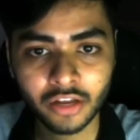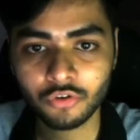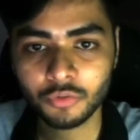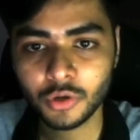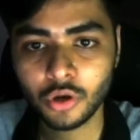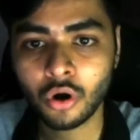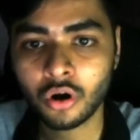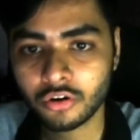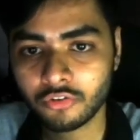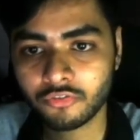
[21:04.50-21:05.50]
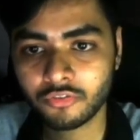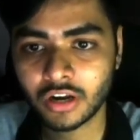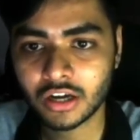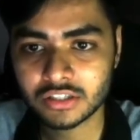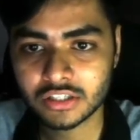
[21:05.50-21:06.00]
would be lot of
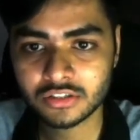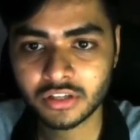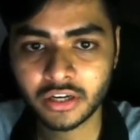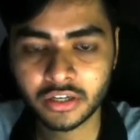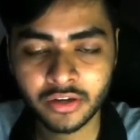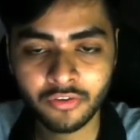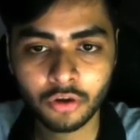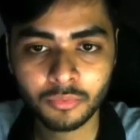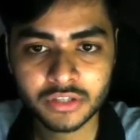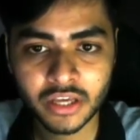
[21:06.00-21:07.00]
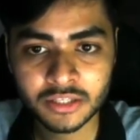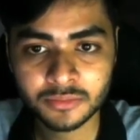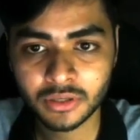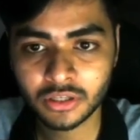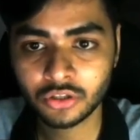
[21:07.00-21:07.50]
classes that the developers has
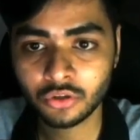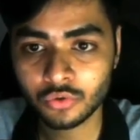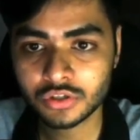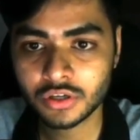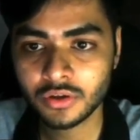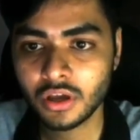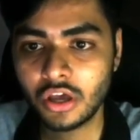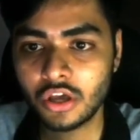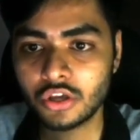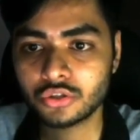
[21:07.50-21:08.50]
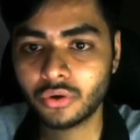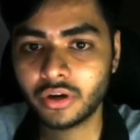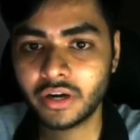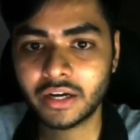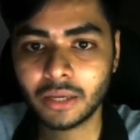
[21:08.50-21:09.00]
been used. So
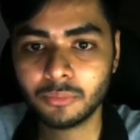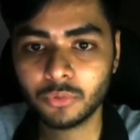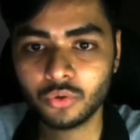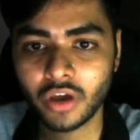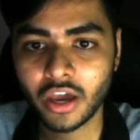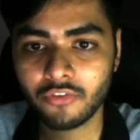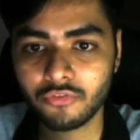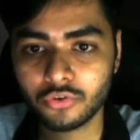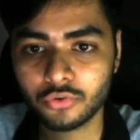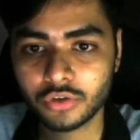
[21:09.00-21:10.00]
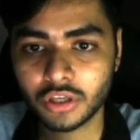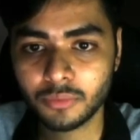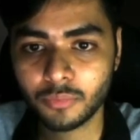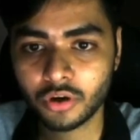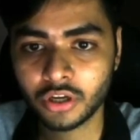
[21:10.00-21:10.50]
at that time you have to
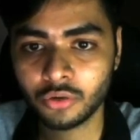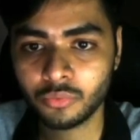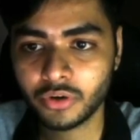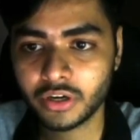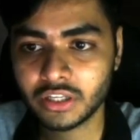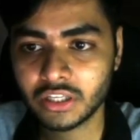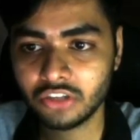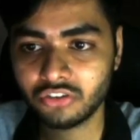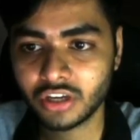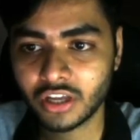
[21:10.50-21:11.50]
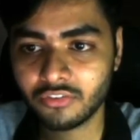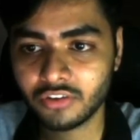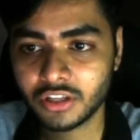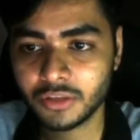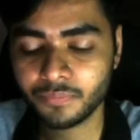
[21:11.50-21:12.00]
keep on enumerating each and
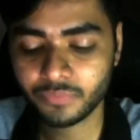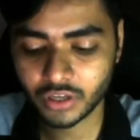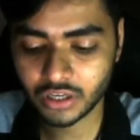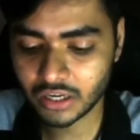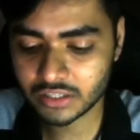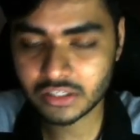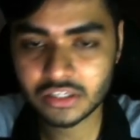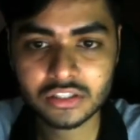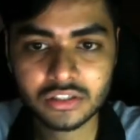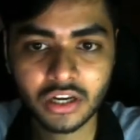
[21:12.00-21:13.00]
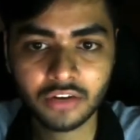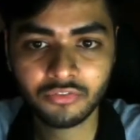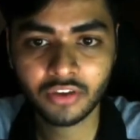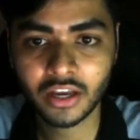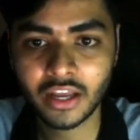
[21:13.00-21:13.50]
every classes that
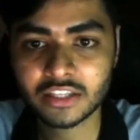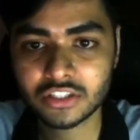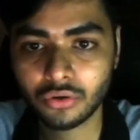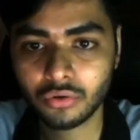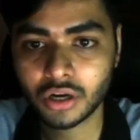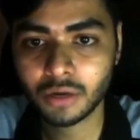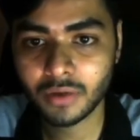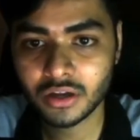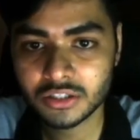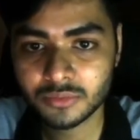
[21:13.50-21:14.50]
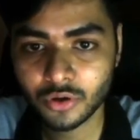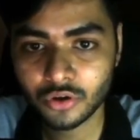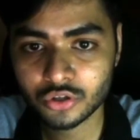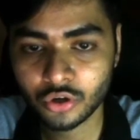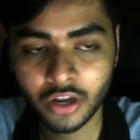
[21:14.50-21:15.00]
can execute commands,
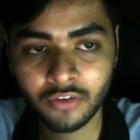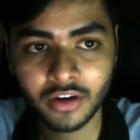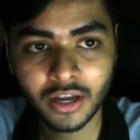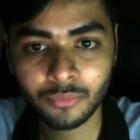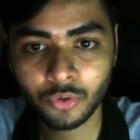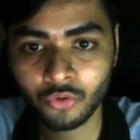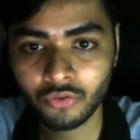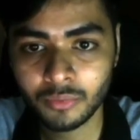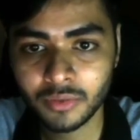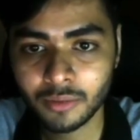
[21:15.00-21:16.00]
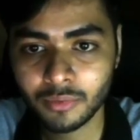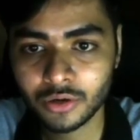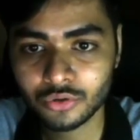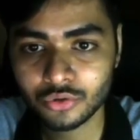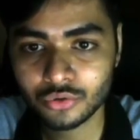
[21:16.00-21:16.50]
because not every time you will be able
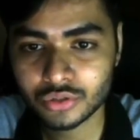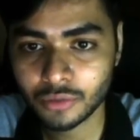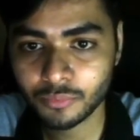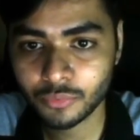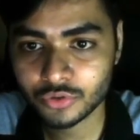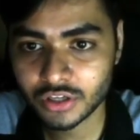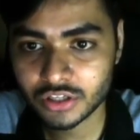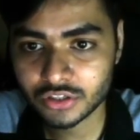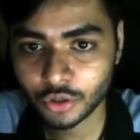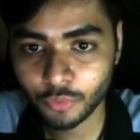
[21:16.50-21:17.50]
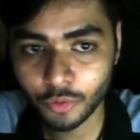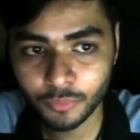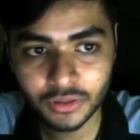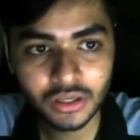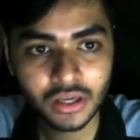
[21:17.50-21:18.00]
to use
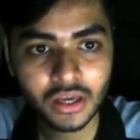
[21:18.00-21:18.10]
subprocess.popin.